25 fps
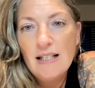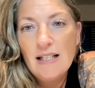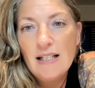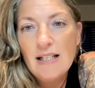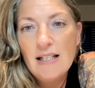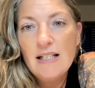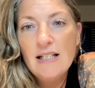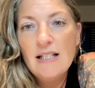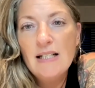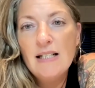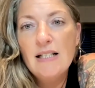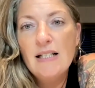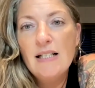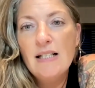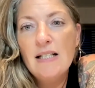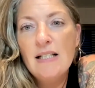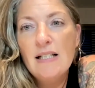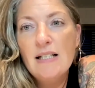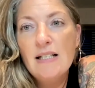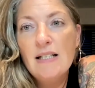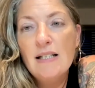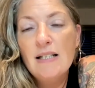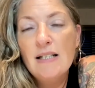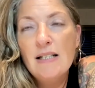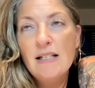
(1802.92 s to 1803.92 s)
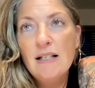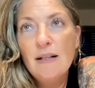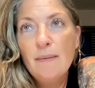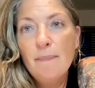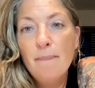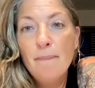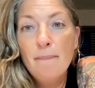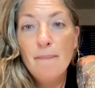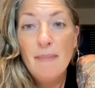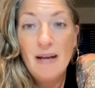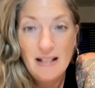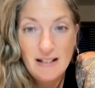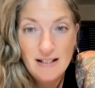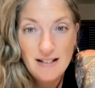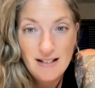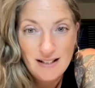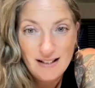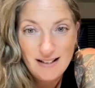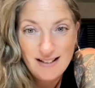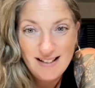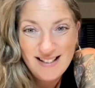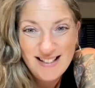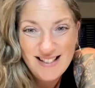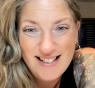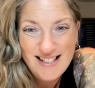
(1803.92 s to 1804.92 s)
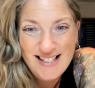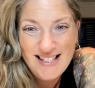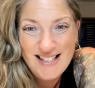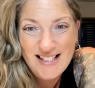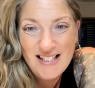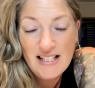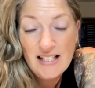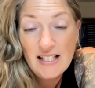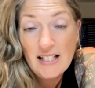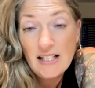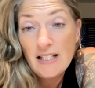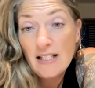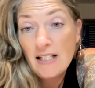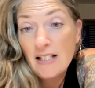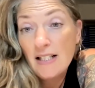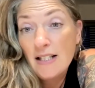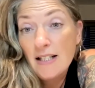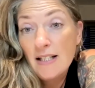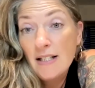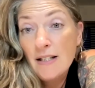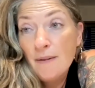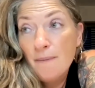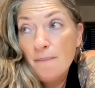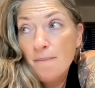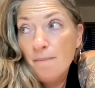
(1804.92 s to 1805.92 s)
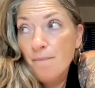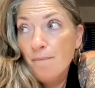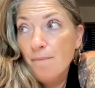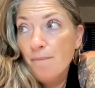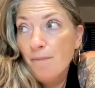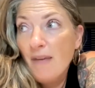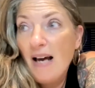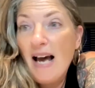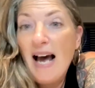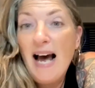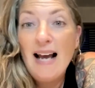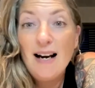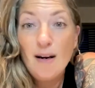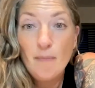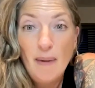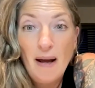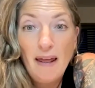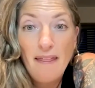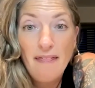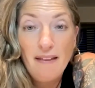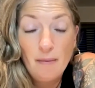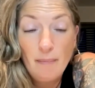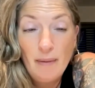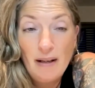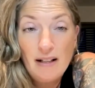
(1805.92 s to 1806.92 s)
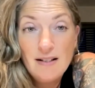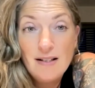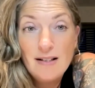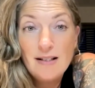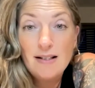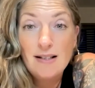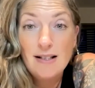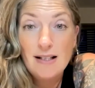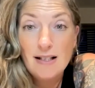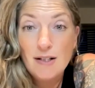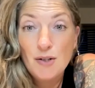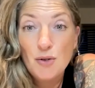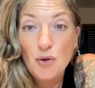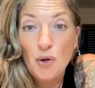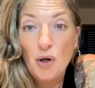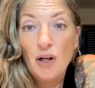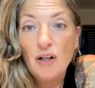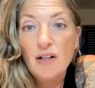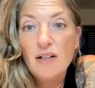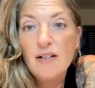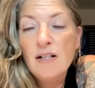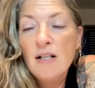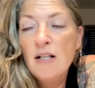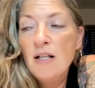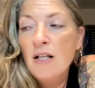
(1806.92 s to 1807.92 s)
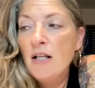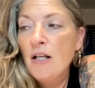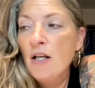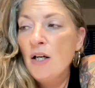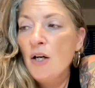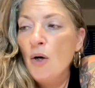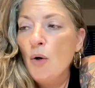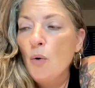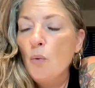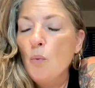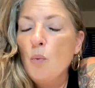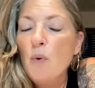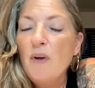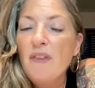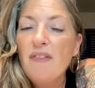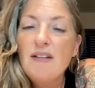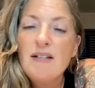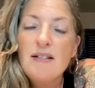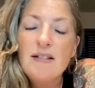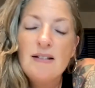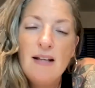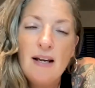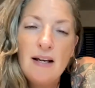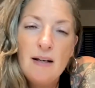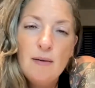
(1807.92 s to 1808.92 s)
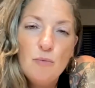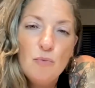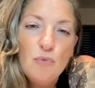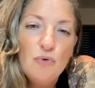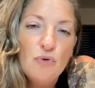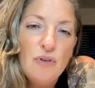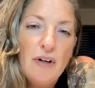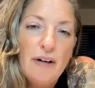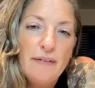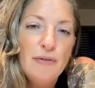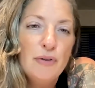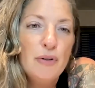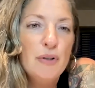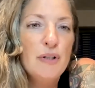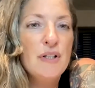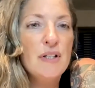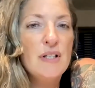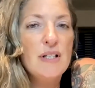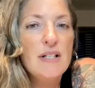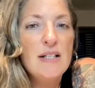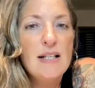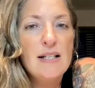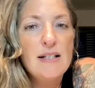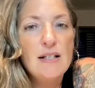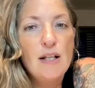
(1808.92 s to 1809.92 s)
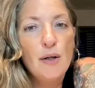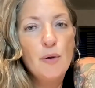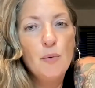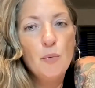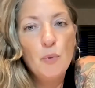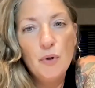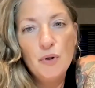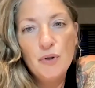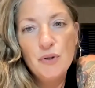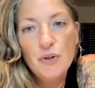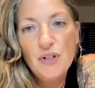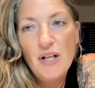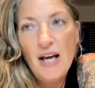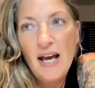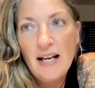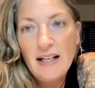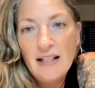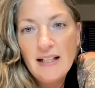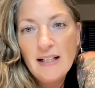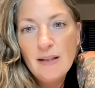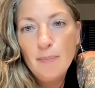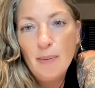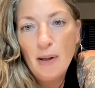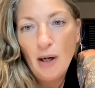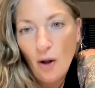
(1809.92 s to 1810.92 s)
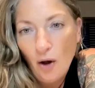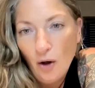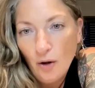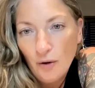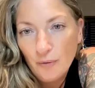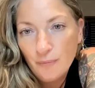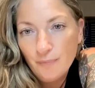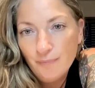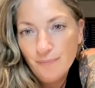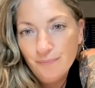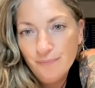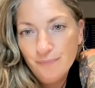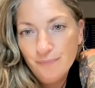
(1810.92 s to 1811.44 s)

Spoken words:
these medicines, these allopathic medicines, these drugs, with the same reverence as I would any plant.